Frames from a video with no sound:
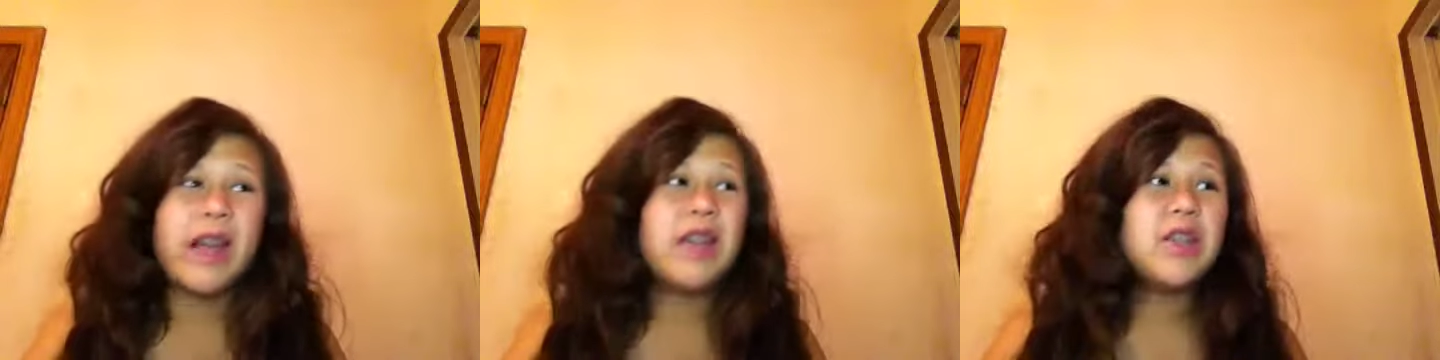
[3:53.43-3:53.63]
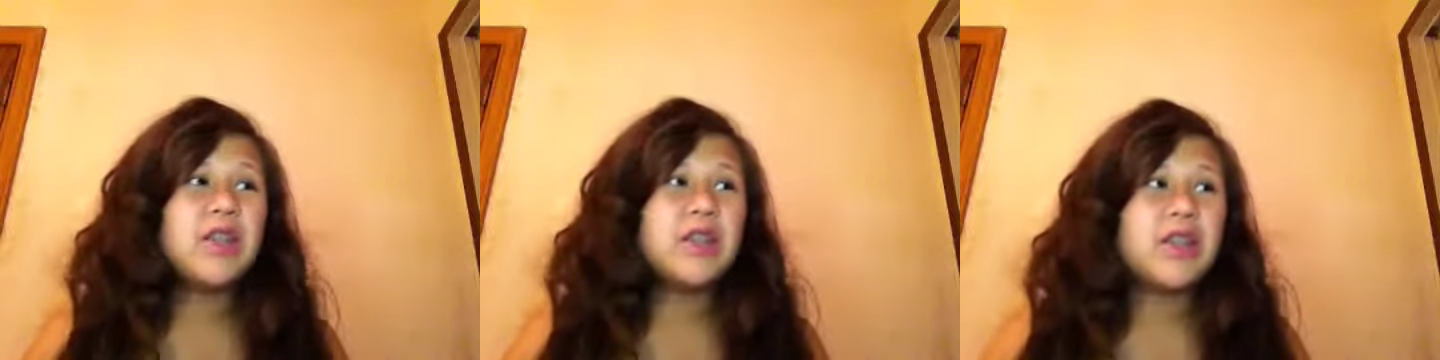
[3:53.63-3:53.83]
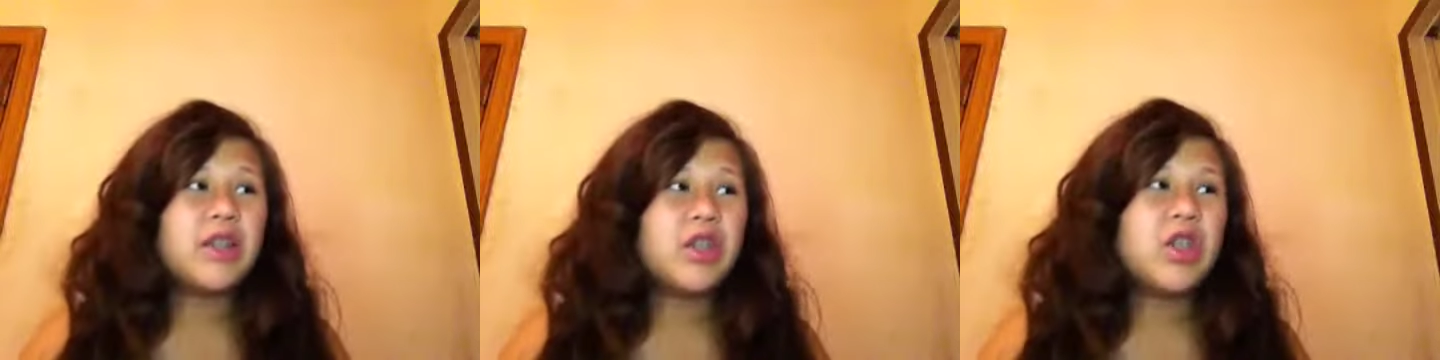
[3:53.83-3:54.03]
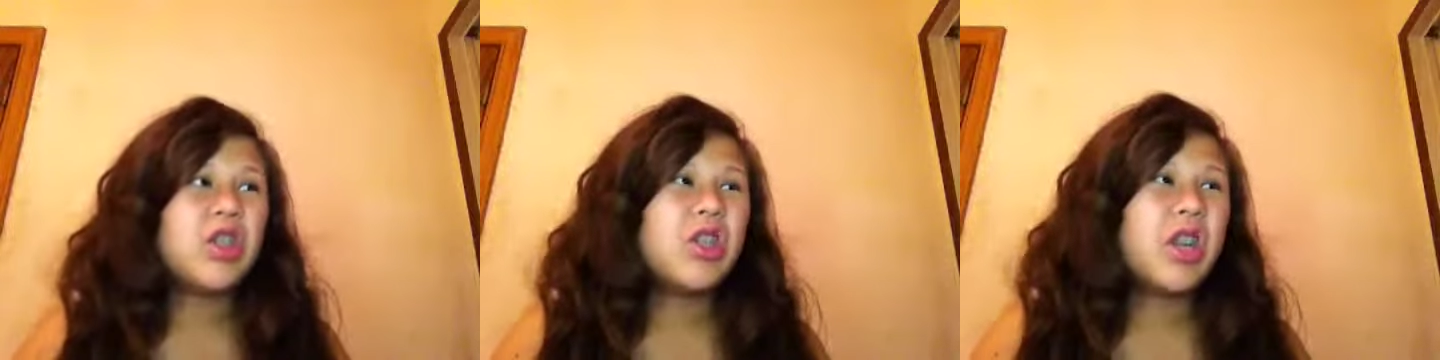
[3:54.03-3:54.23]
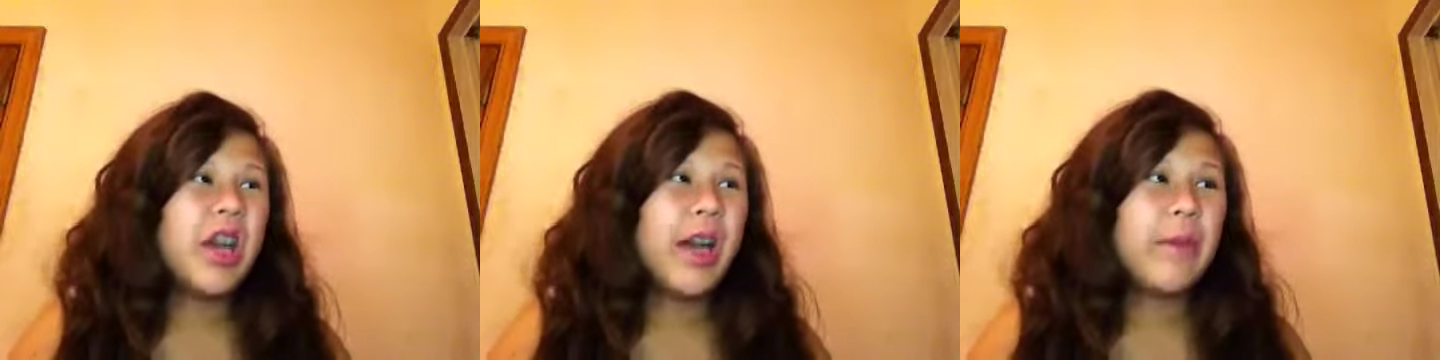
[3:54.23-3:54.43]
I just didn't
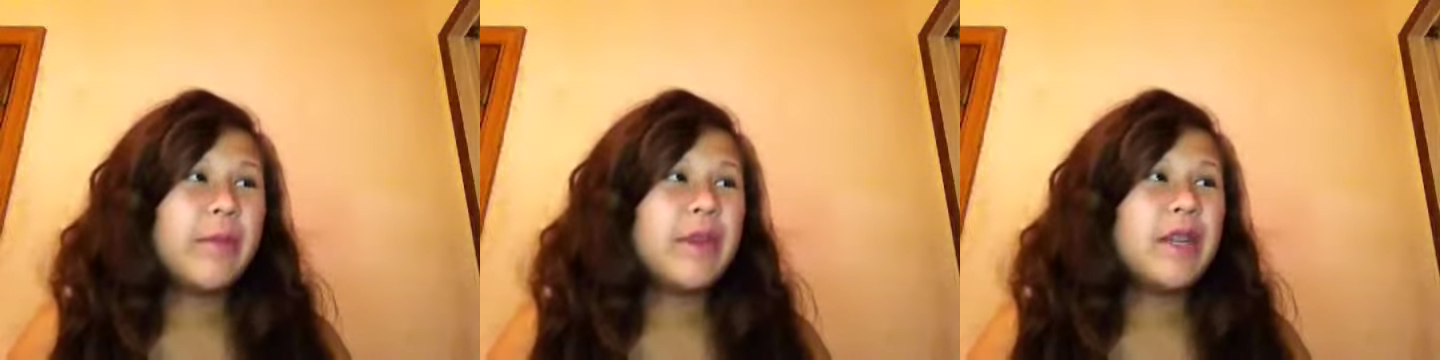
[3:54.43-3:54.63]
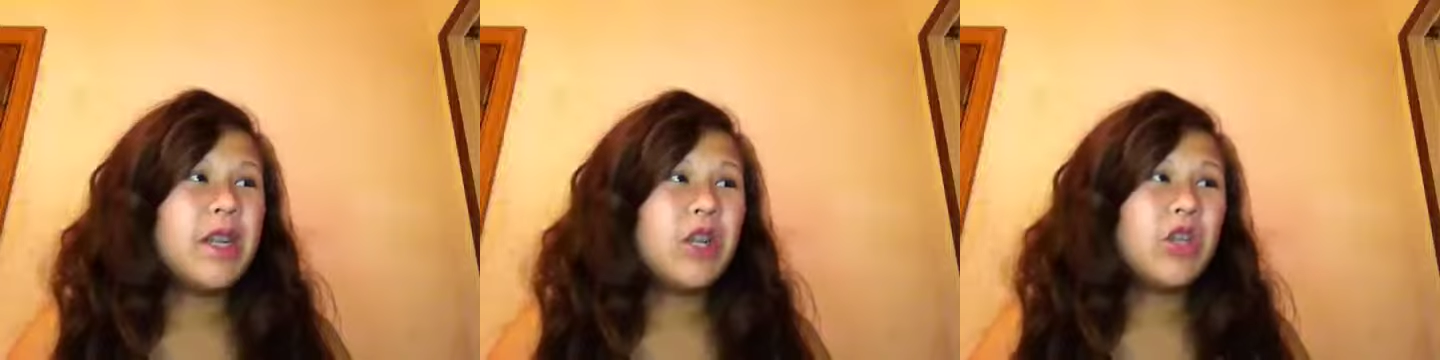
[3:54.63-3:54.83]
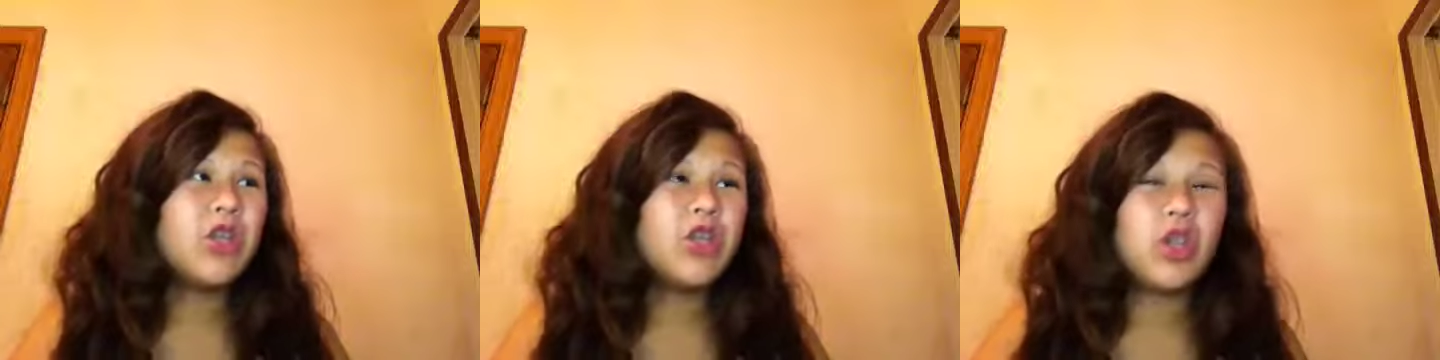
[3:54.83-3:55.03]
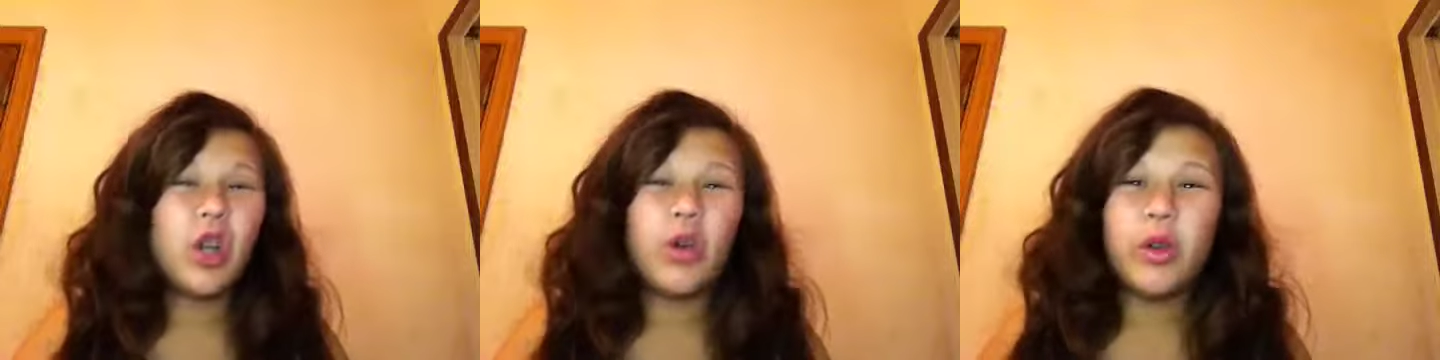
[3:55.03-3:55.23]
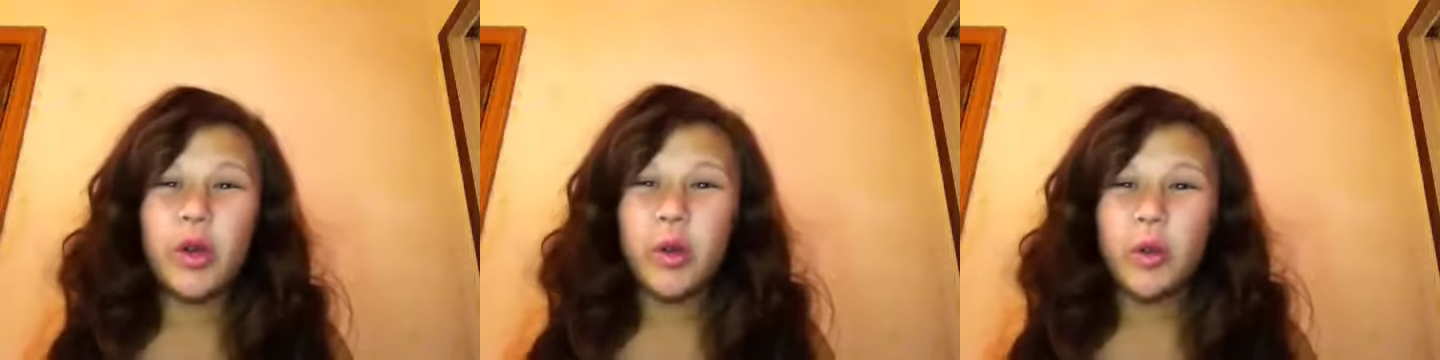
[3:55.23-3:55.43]
happen to
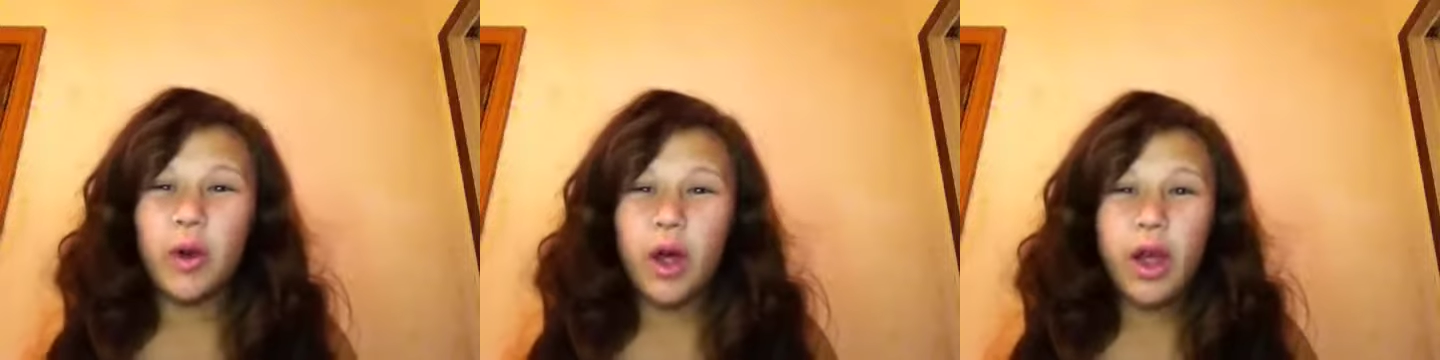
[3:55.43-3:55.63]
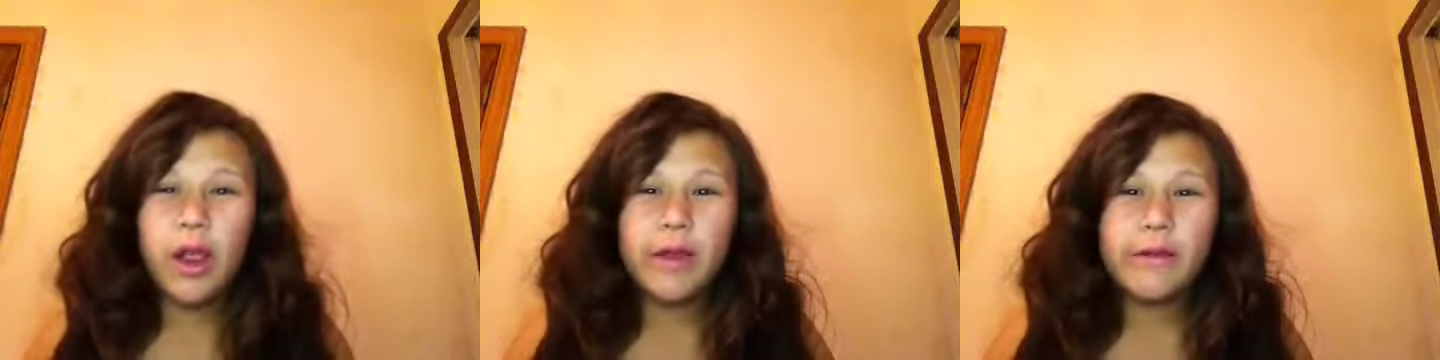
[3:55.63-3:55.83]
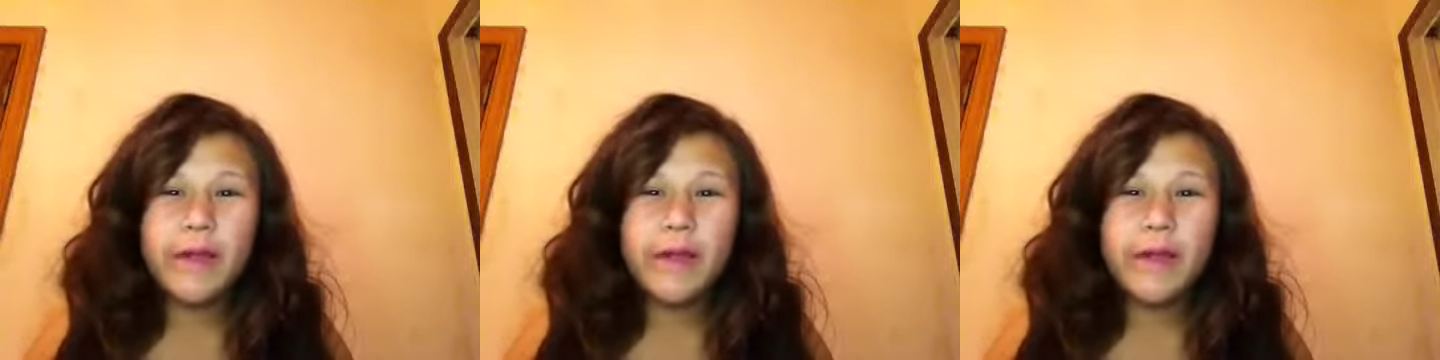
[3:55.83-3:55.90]
show you all